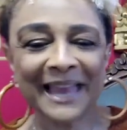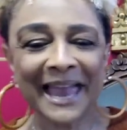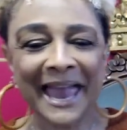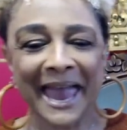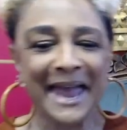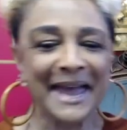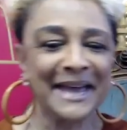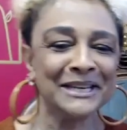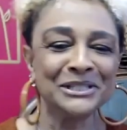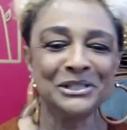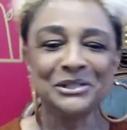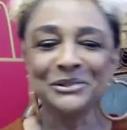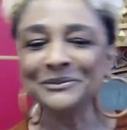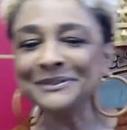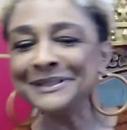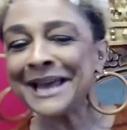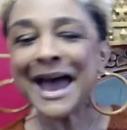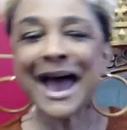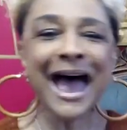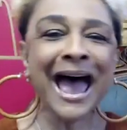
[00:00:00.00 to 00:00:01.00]
And
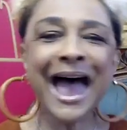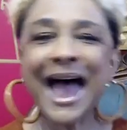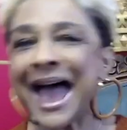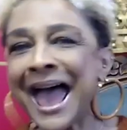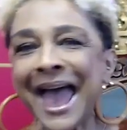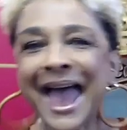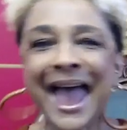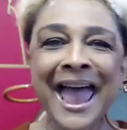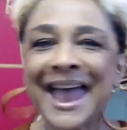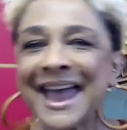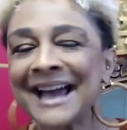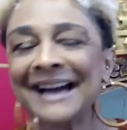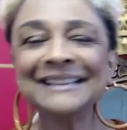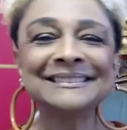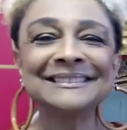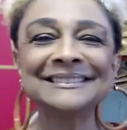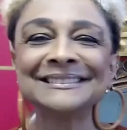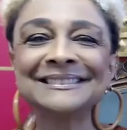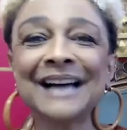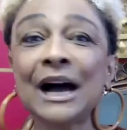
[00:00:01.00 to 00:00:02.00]
today,
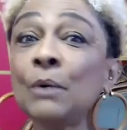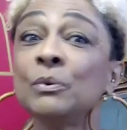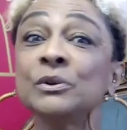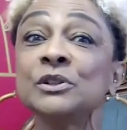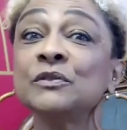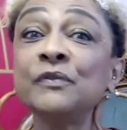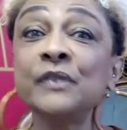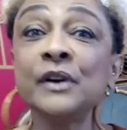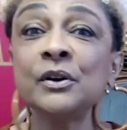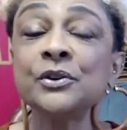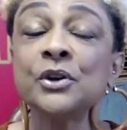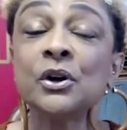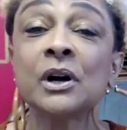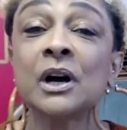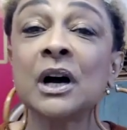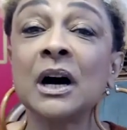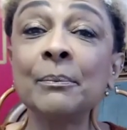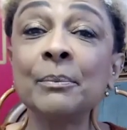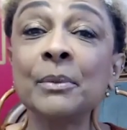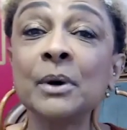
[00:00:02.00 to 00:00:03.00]
I want to fill your
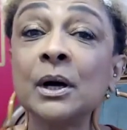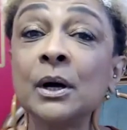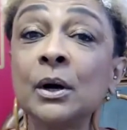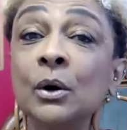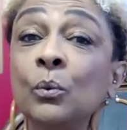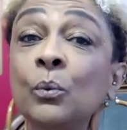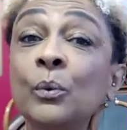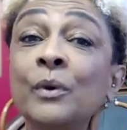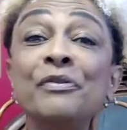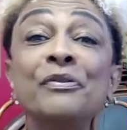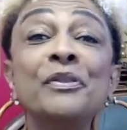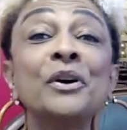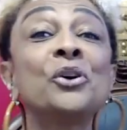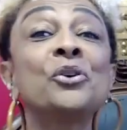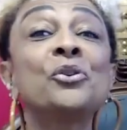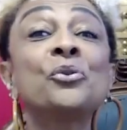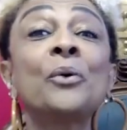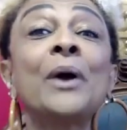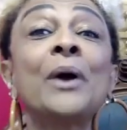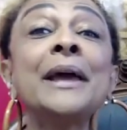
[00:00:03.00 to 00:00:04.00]
cup with the
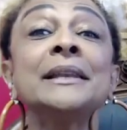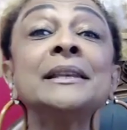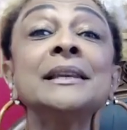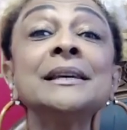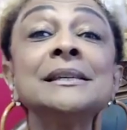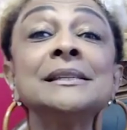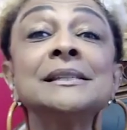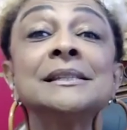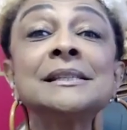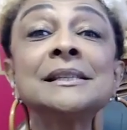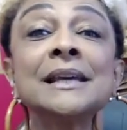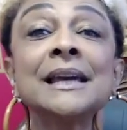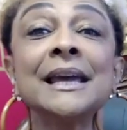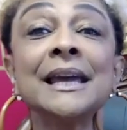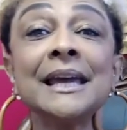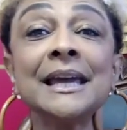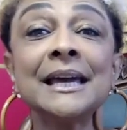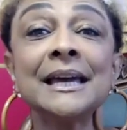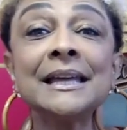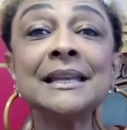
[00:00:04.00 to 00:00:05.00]
greatness
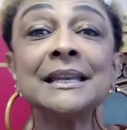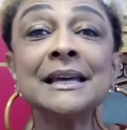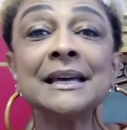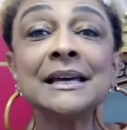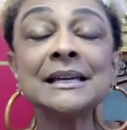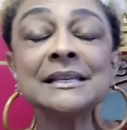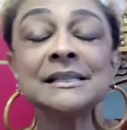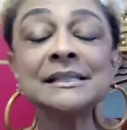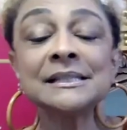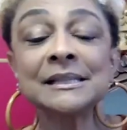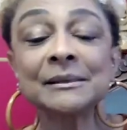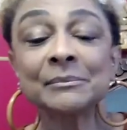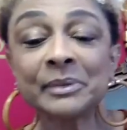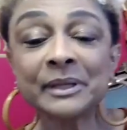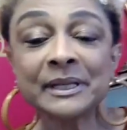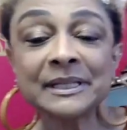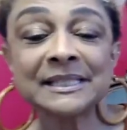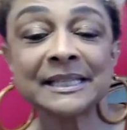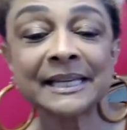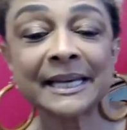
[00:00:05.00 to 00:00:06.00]
in
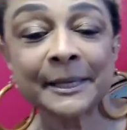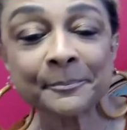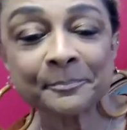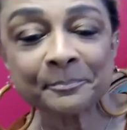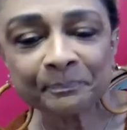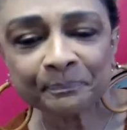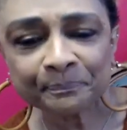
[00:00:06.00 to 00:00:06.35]
simplicity.